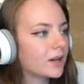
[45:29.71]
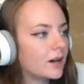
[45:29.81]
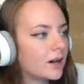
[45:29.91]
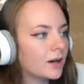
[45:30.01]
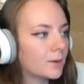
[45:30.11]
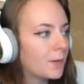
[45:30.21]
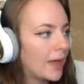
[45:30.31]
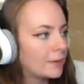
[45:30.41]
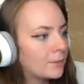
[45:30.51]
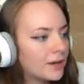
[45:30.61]
a
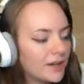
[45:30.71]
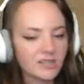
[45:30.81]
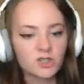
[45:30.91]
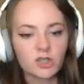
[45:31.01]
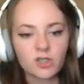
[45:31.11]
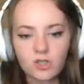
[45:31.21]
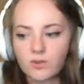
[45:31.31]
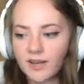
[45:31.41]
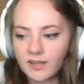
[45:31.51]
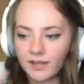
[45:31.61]
paper, it's just
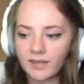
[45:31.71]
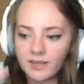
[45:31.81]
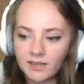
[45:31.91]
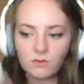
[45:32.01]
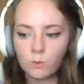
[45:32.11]
straight, like,